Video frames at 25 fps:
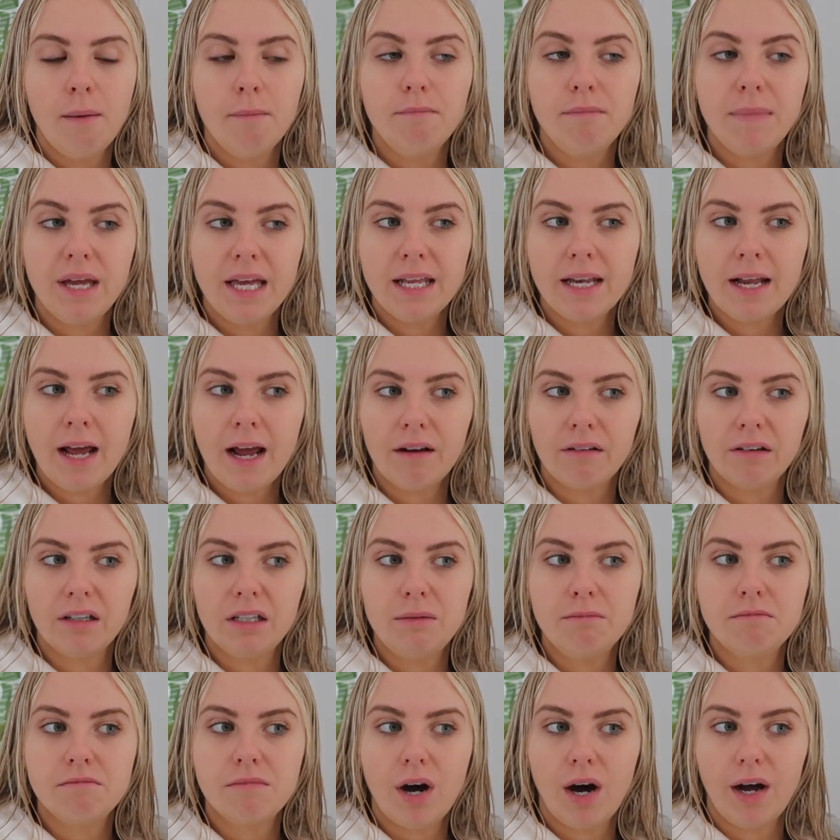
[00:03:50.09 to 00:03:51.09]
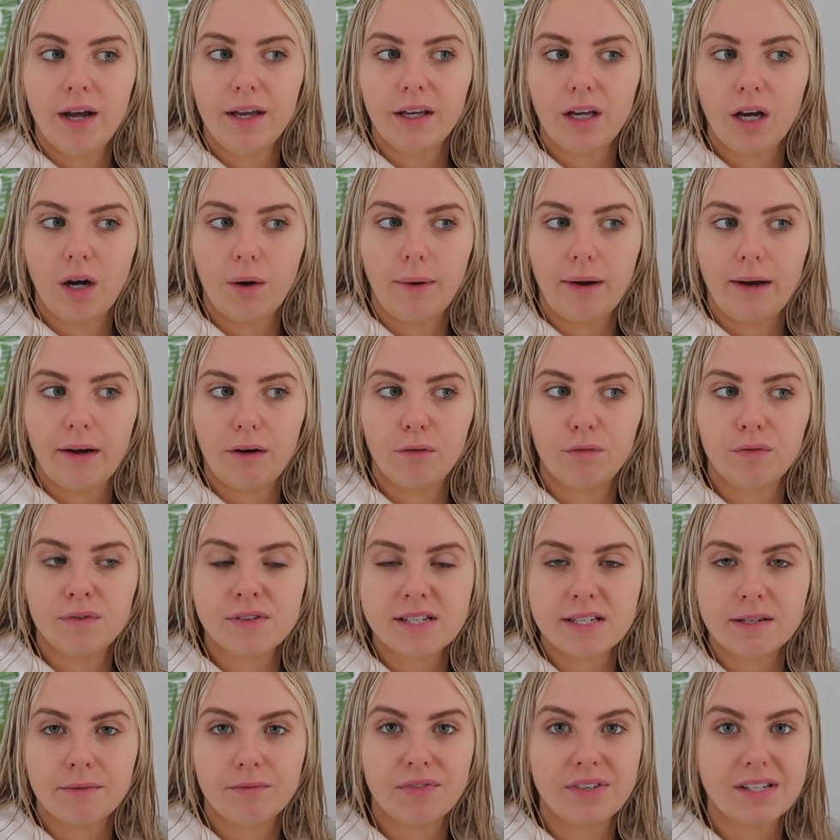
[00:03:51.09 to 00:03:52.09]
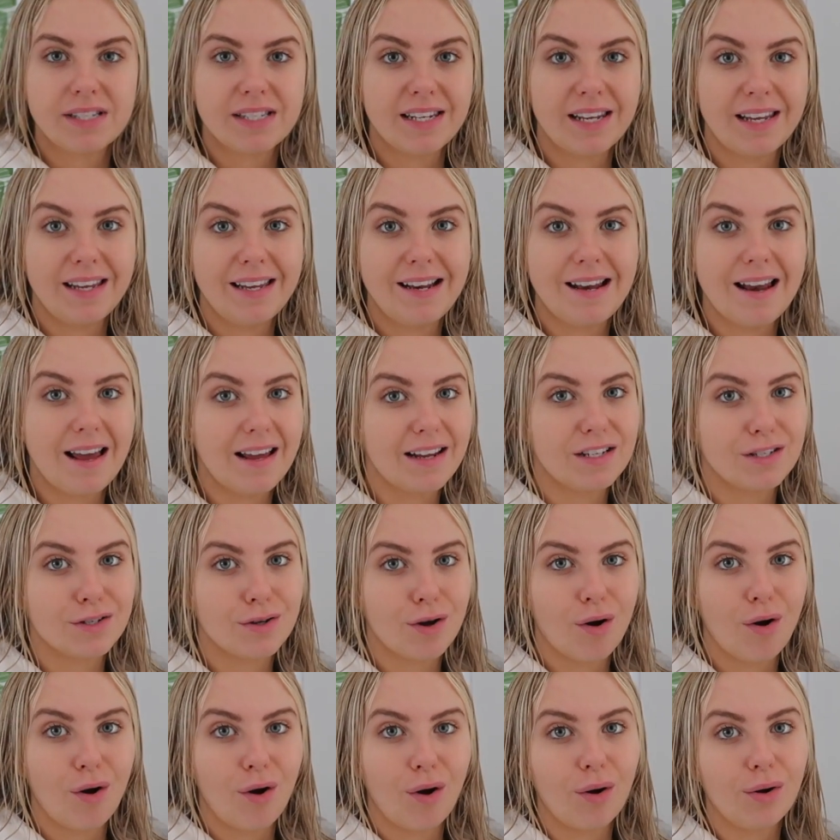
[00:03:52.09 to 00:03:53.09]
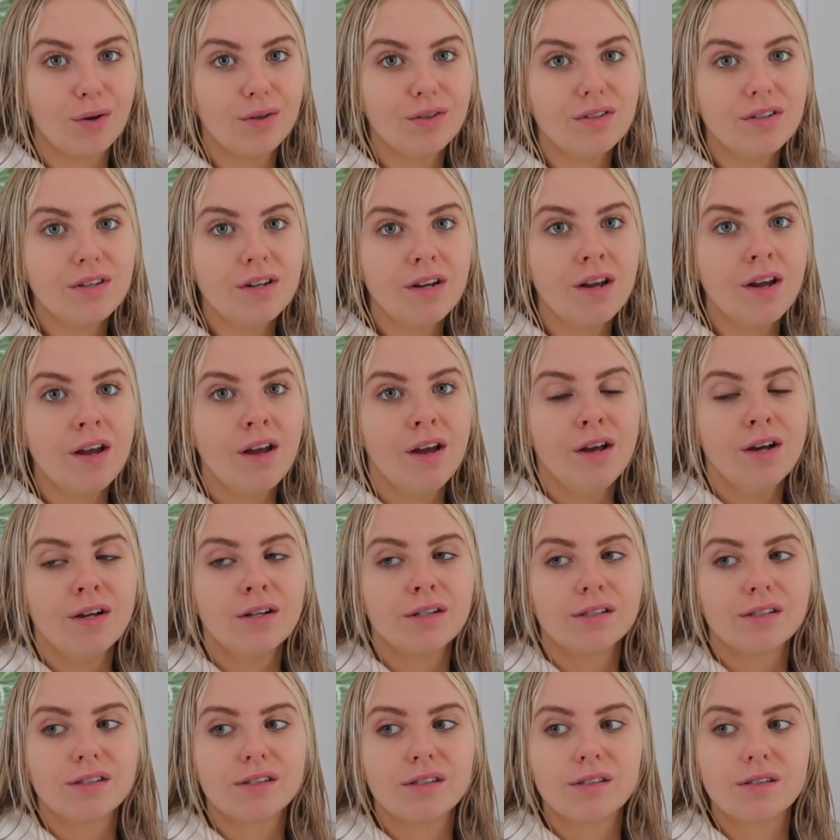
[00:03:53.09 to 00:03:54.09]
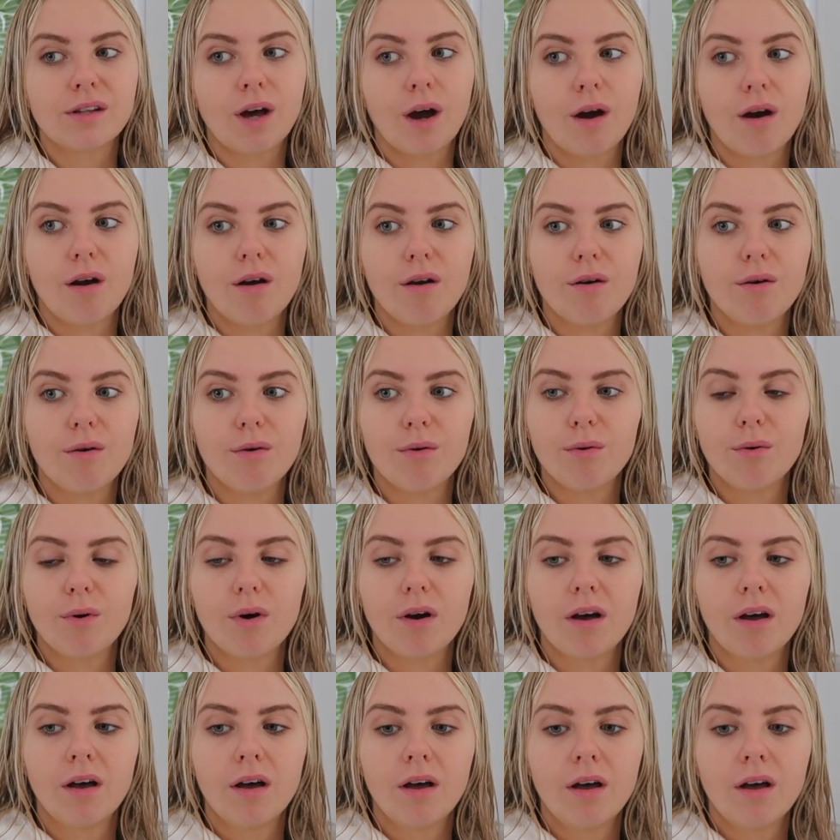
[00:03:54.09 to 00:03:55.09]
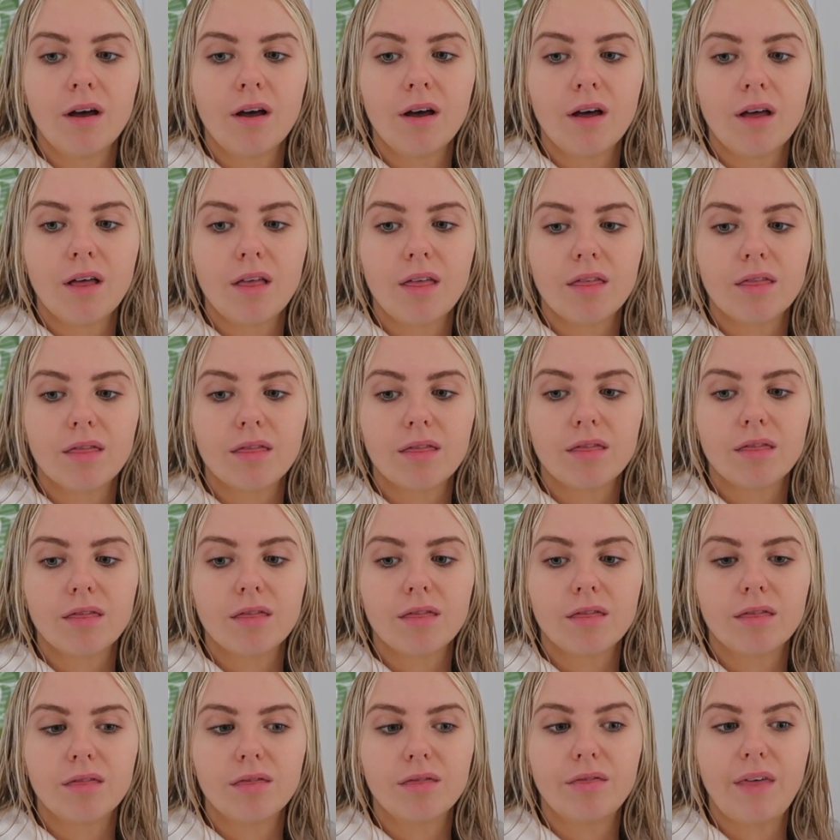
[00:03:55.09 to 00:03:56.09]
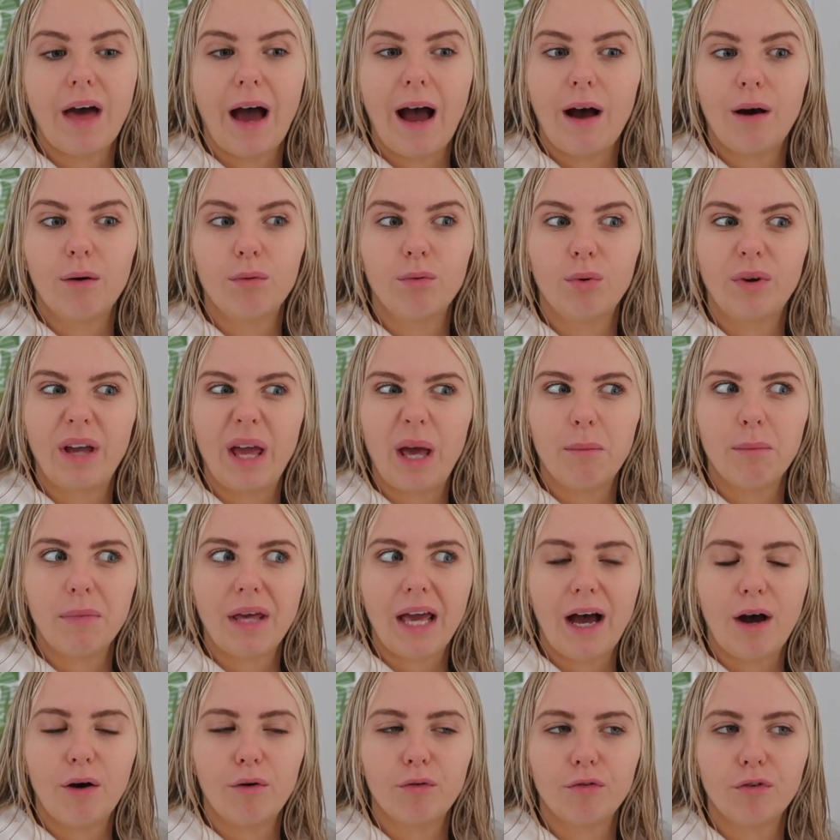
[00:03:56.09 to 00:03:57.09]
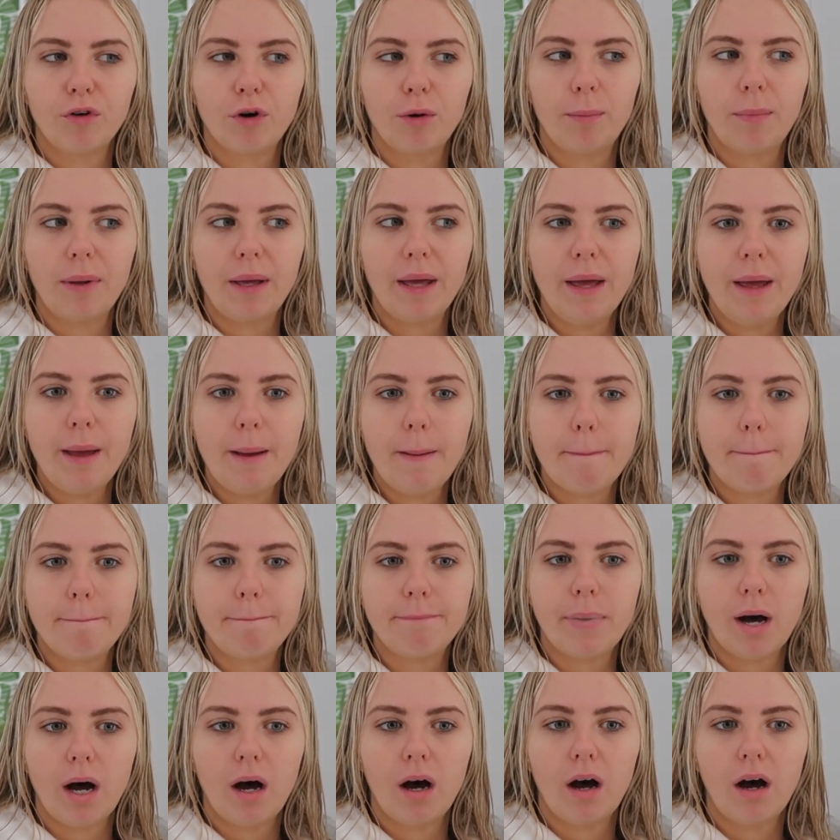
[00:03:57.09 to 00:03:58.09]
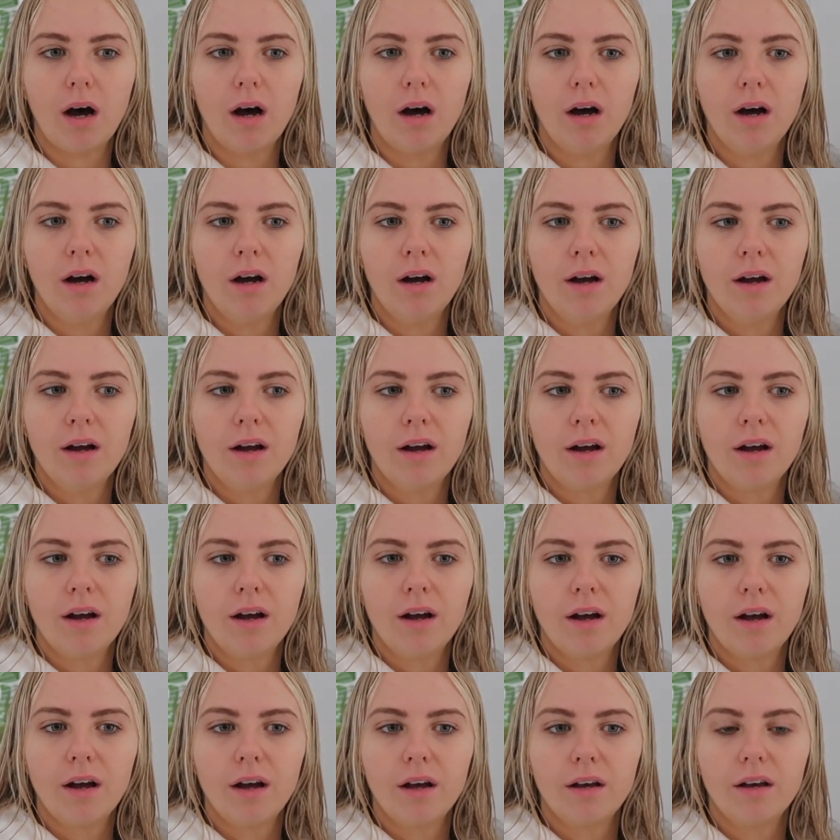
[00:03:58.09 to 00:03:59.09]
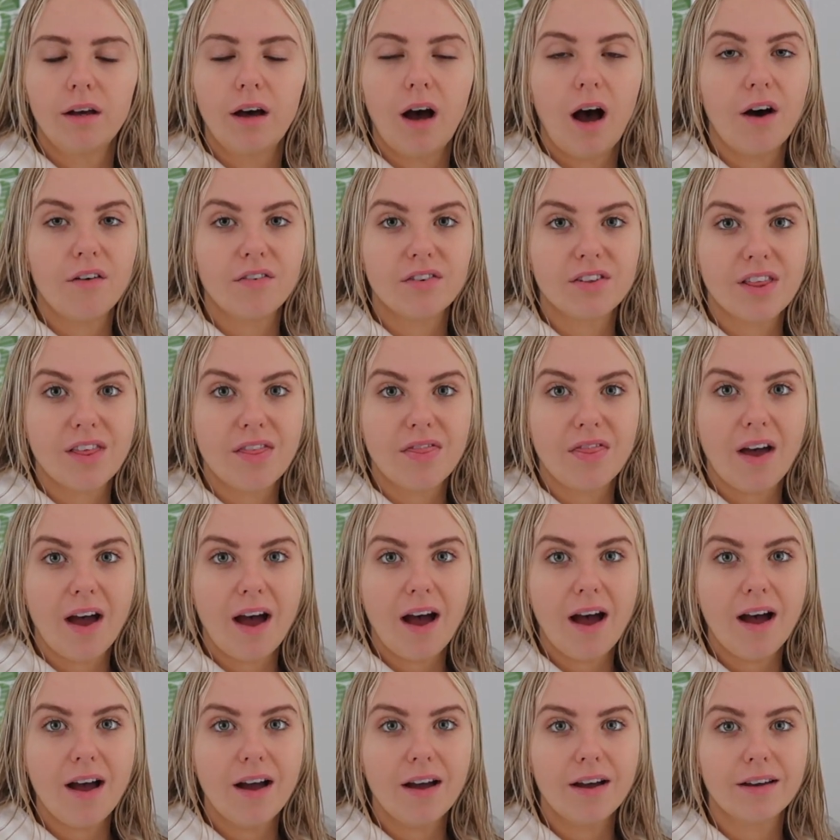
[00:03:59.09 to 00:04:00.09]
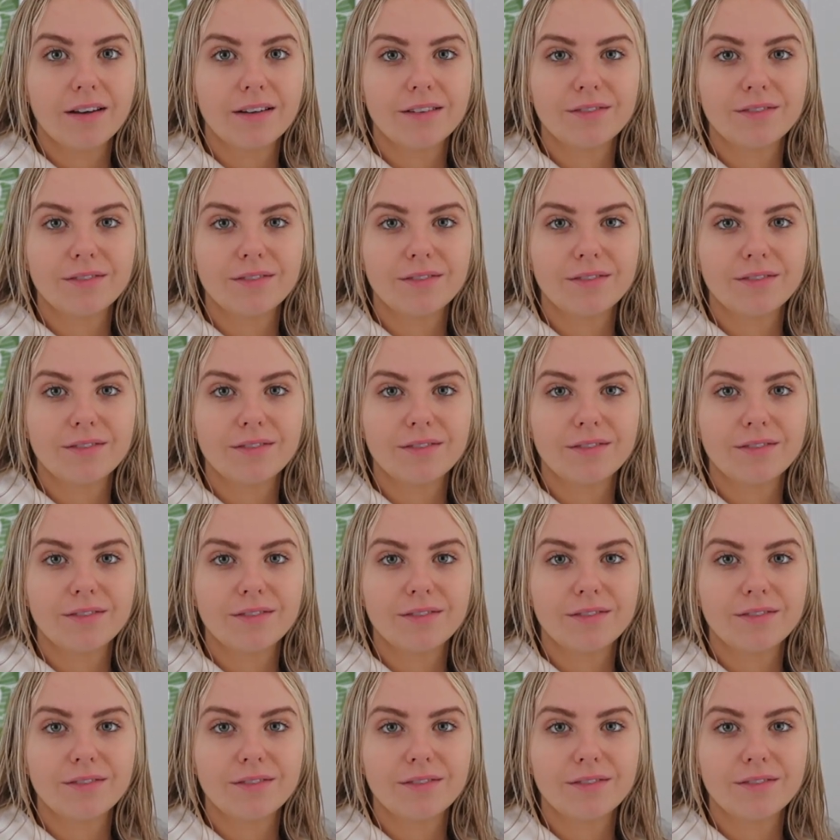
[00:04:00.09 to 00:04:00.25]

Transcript: Me and Harry might go out for something to eat later on, so that will get me out for a bit, but other than that,